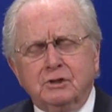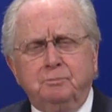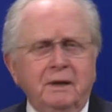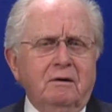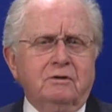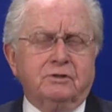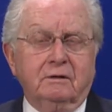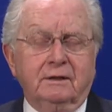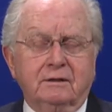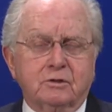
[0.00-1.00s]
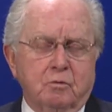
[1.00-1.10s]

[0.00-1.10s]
spiritually in this